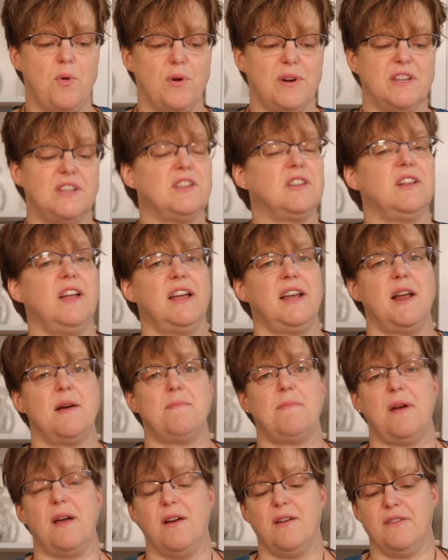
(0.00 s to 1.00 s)
points to line
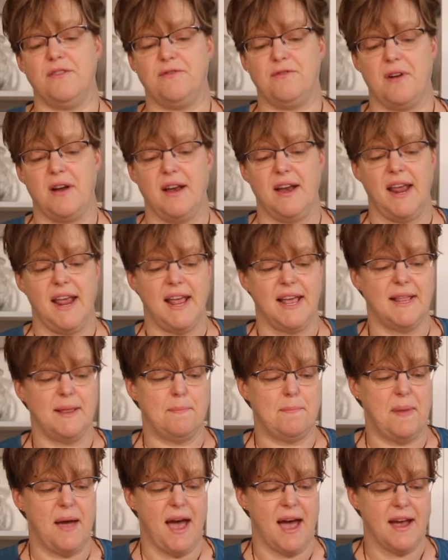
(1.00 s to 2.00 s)
up on the front and
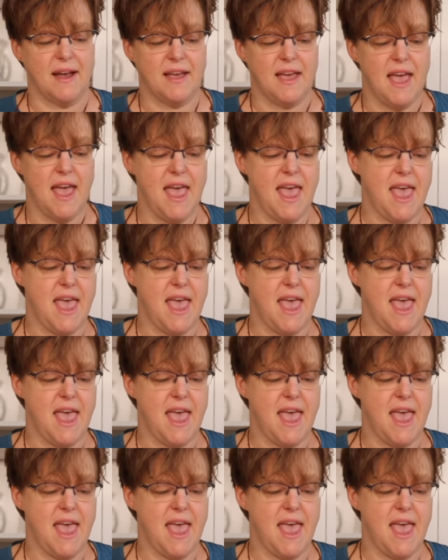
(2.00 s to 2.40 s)
the back.